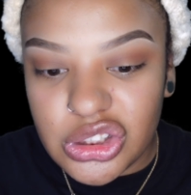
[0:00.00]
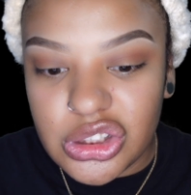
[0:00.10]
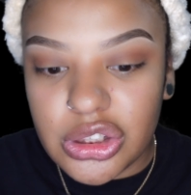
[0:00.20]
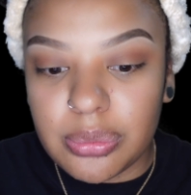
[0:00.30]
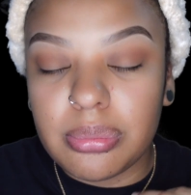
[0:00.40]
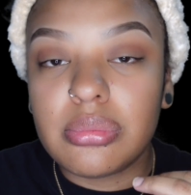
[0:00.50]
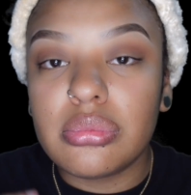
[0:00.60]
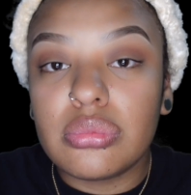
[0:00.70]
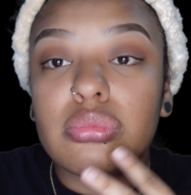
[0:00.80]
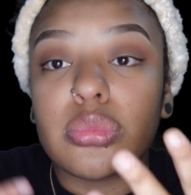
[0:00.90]
to
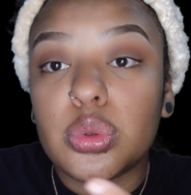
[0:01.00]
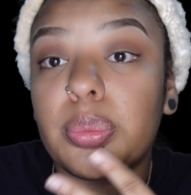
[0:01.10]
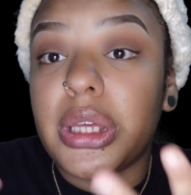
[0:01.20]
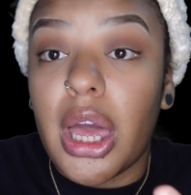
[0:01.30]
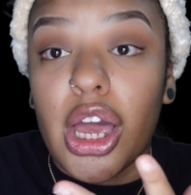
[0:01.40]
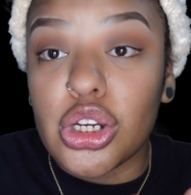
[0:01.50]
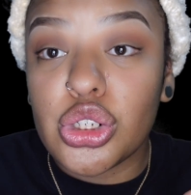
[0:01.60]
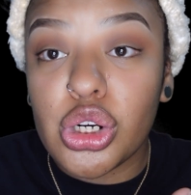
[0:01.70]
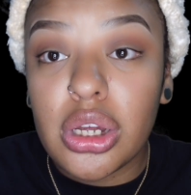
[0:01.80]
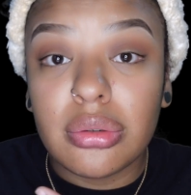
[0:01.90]
be
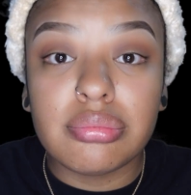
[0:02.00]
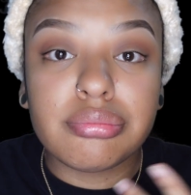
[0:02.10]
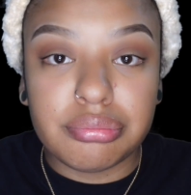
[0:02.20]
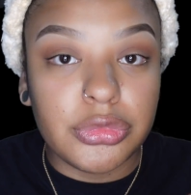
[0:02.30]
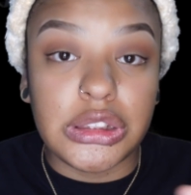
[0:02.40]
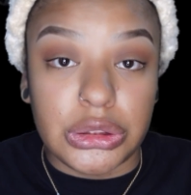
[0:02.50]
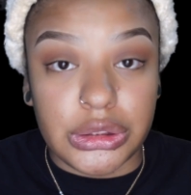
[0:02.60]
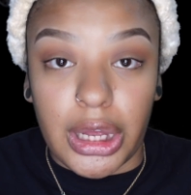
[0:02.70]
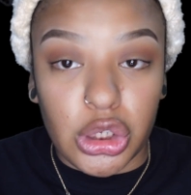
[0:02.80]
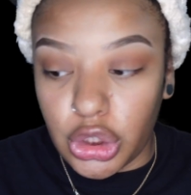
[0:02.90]
extra, this is
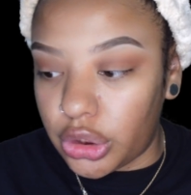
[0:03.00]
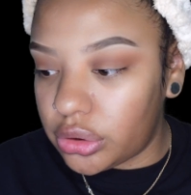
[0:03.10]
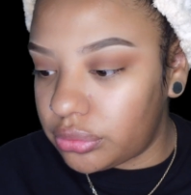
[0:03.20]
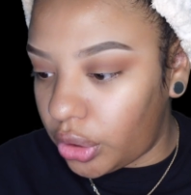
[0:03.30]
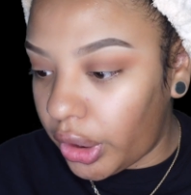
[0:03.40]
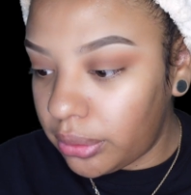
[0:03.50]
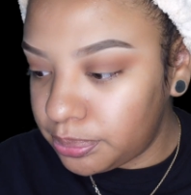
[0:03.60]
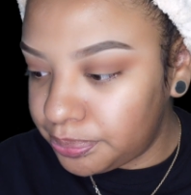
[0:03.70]
that look, okay?